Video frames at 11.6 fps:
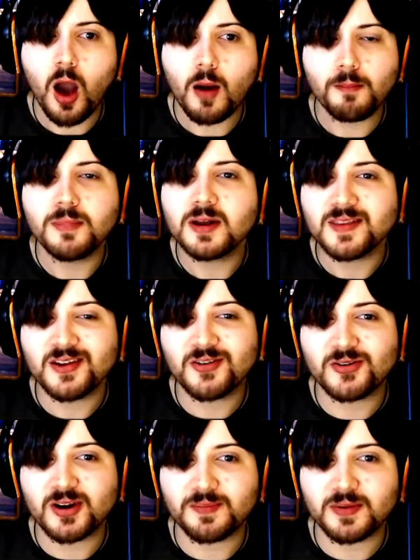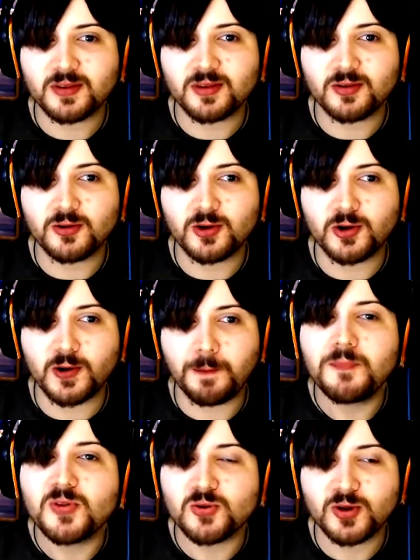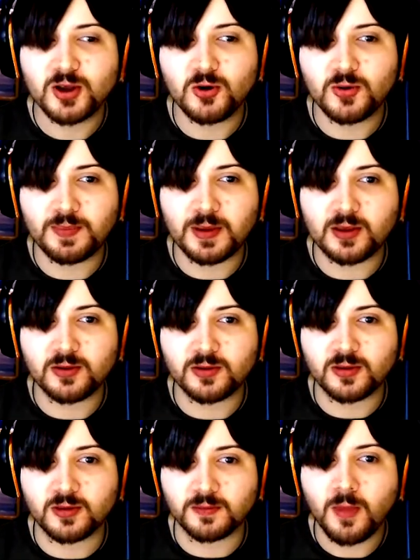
Man, that crap is so cool. Do you wanna go a wee bit closer?